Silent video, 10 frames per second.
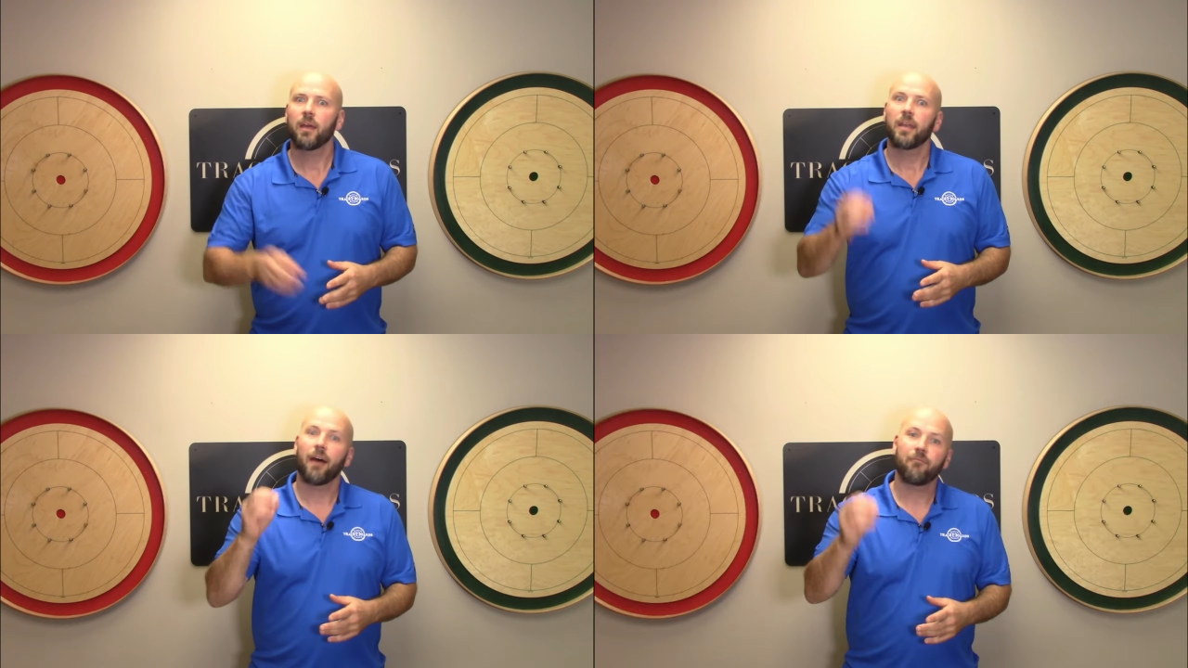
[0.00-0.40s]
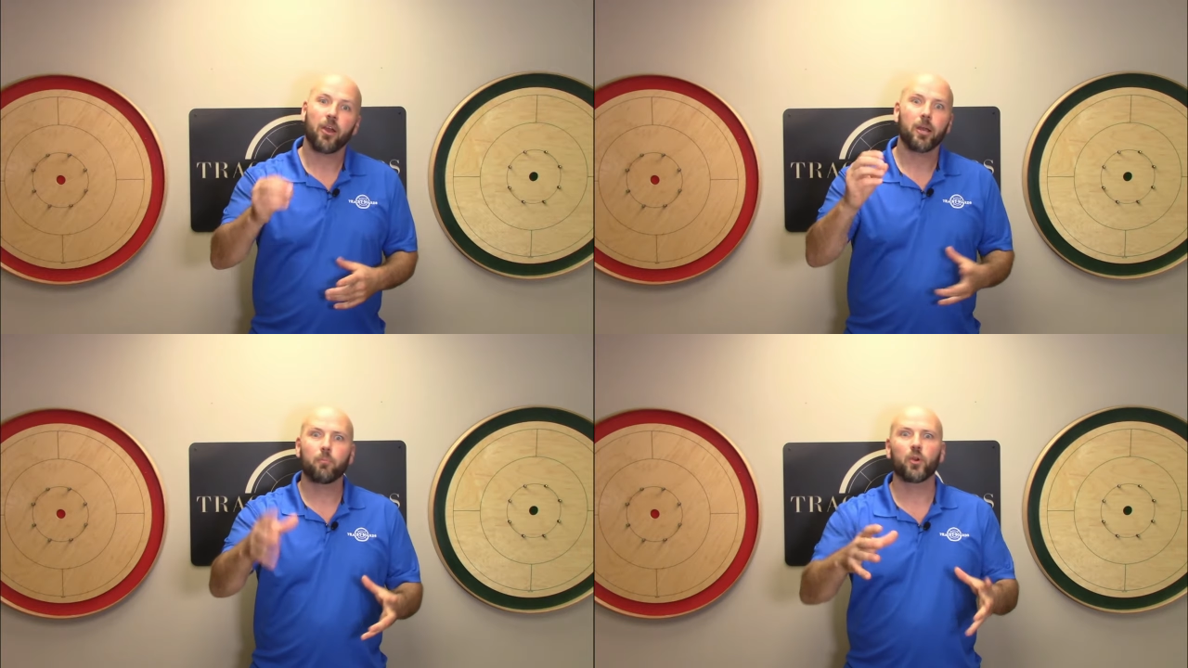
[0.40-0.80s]
Now,
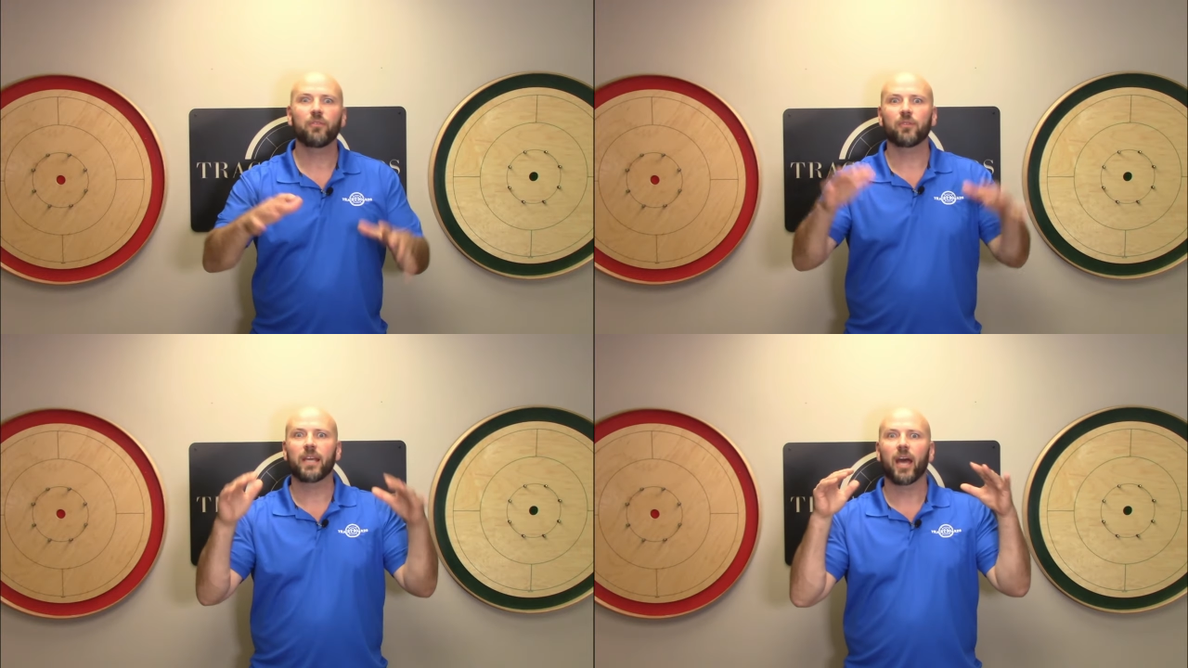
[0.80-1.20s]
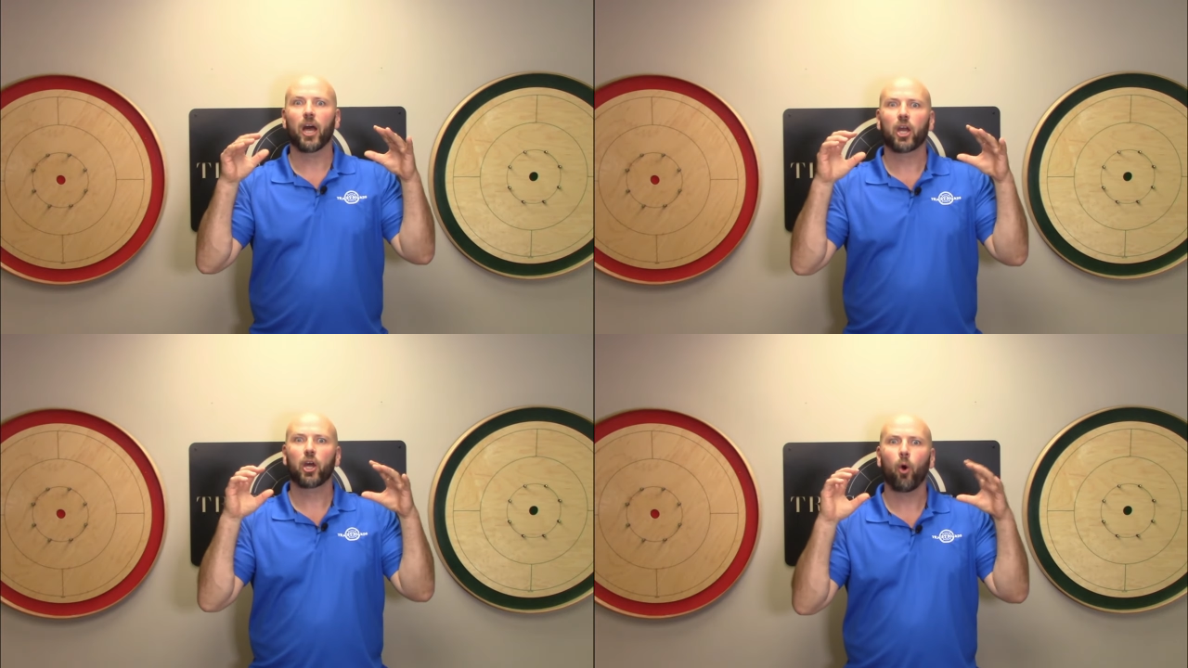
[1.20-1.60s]
very briefly,
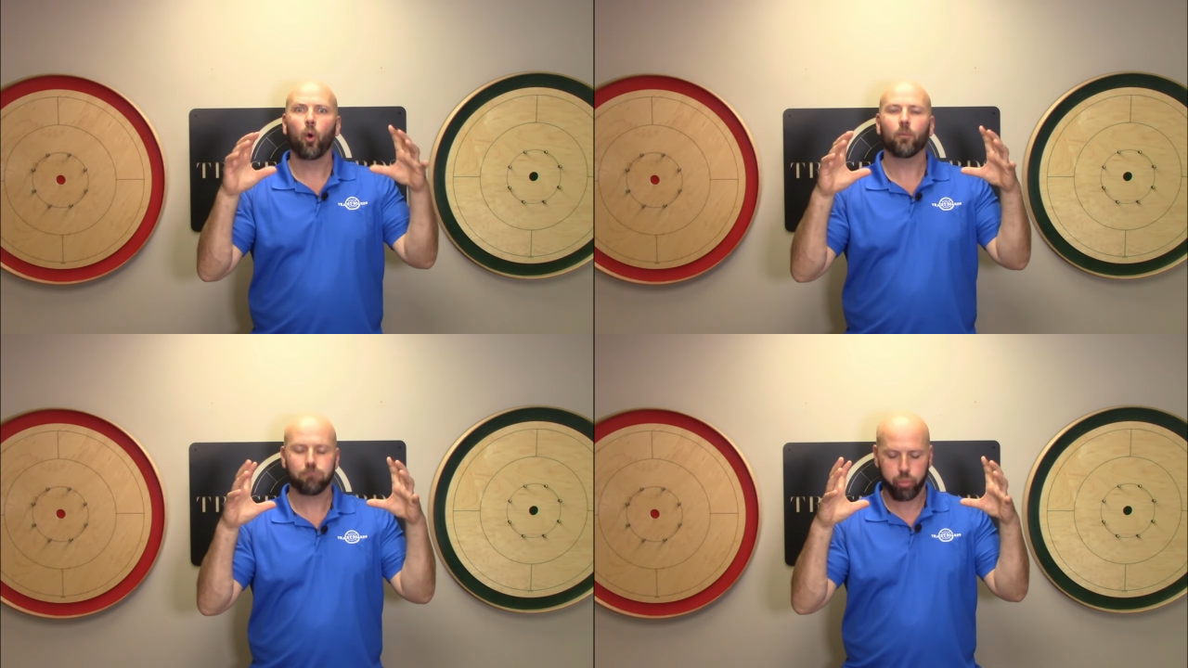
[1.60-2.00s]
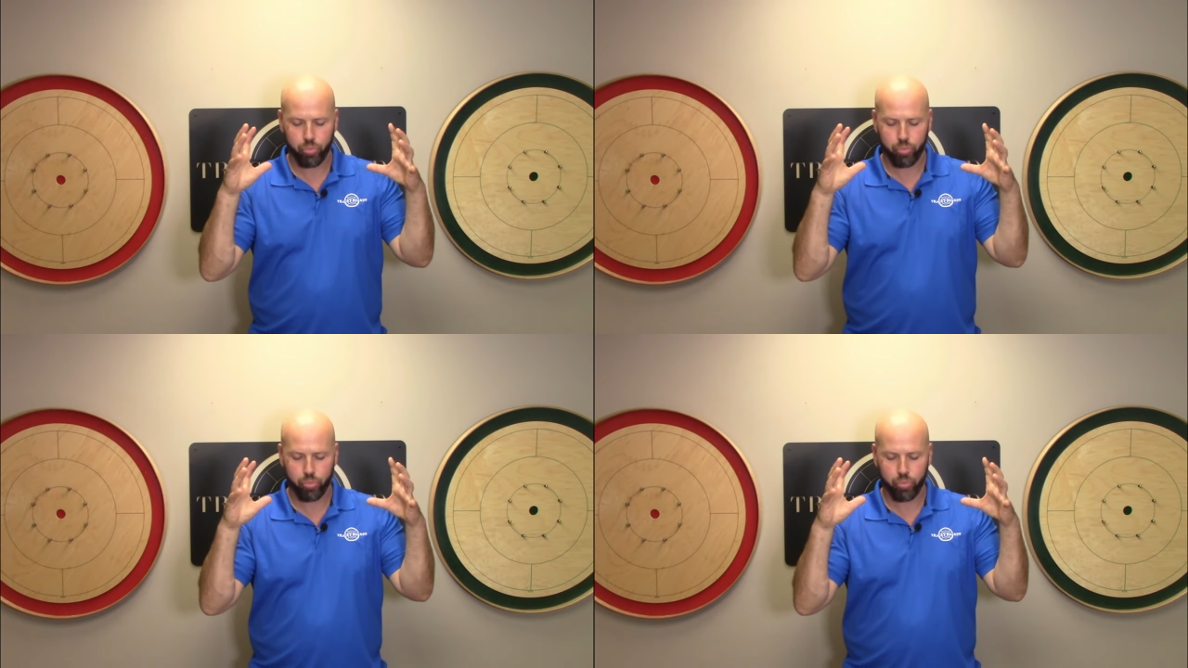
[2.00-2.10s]
a cold